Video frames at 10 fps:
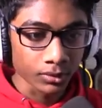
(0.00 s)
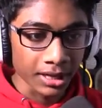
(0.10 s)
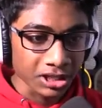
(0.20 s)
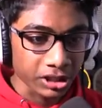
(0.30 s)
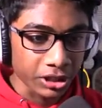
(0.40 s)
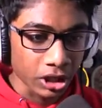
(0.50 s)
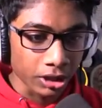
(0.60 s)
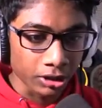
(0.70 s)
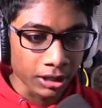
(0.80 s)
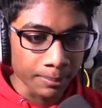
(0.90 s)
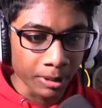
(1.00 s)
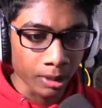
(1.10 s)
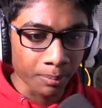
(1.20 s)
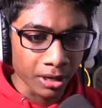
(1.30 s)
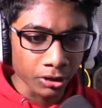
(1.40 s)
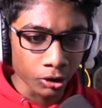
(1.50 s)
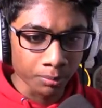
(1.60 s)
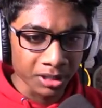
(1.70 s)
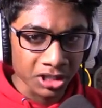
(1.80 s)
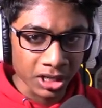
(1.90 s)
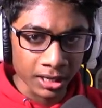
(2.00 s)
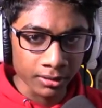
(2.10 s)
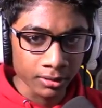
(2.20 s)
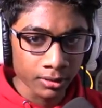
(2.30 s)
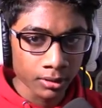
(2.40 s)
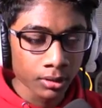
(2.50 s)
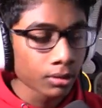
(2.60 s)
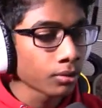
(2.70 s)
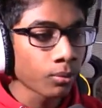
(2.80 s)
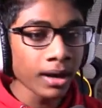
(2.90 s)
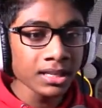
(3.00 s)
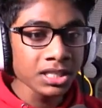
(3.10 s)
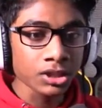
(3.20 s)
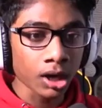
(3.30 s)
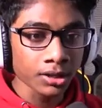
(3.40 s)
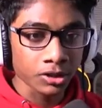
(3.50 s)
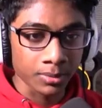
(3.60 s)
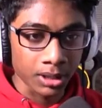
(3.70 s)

Nicely done. Keep it up and you'll be set. Why does he talk to